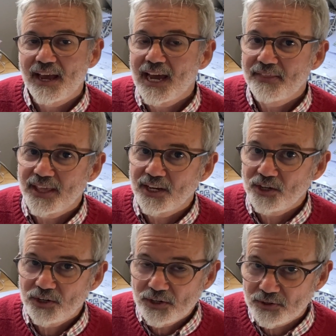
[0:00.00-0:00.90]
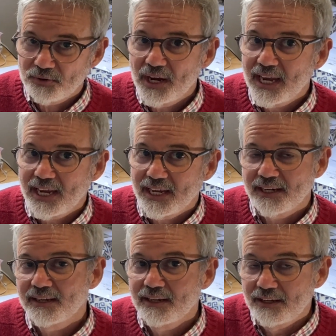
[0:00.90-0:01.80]
and then you,
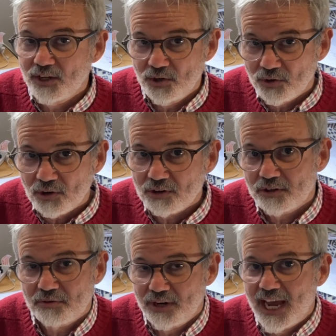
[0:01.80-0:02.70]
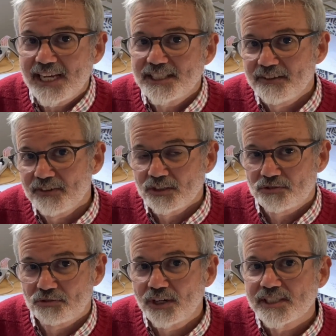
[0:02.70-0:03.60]
in your creative
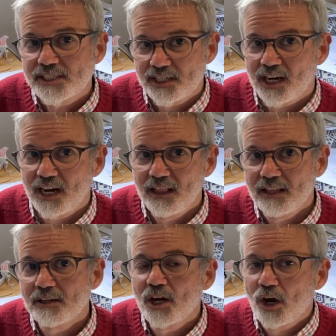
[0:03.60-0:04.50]
drawing style,